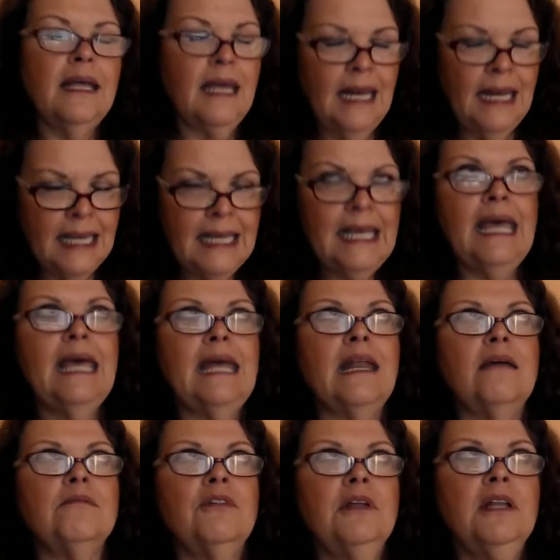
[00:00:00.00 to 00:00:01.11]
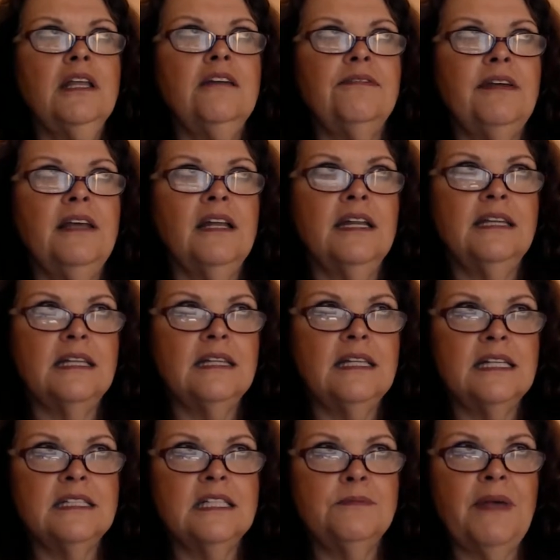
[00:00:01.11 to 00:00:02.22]
and again, I'm really feeling that
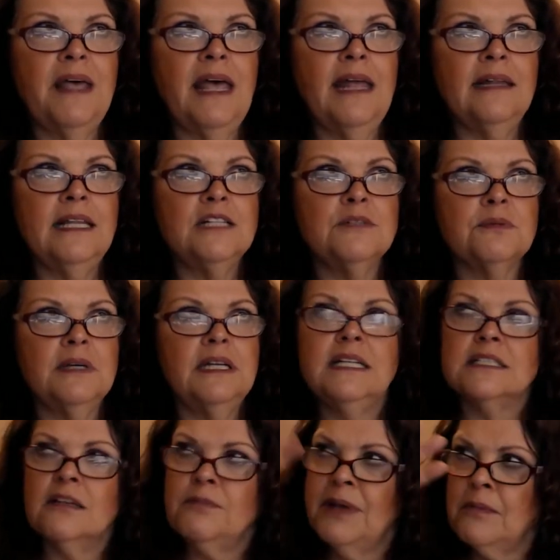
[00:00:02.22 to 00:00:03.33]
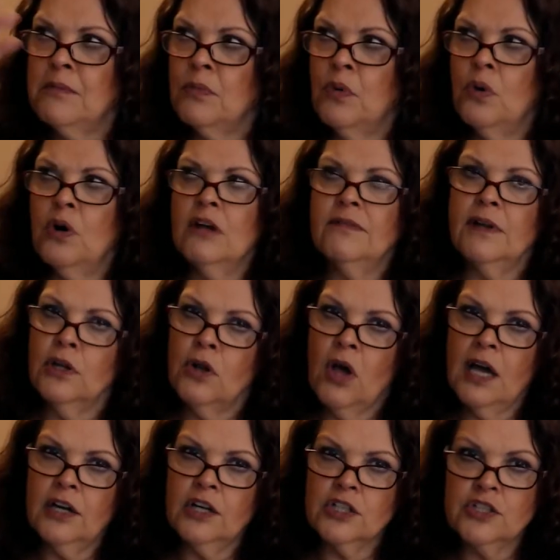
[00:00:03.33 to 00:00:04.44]
this has been, these readings have been more of a
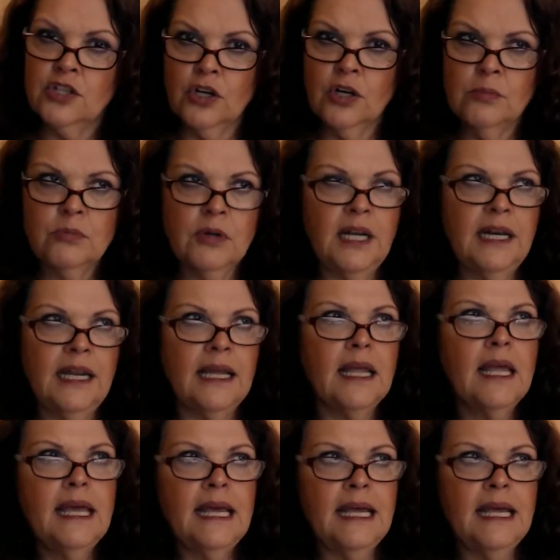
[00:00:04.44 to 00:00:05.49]
longer term reading.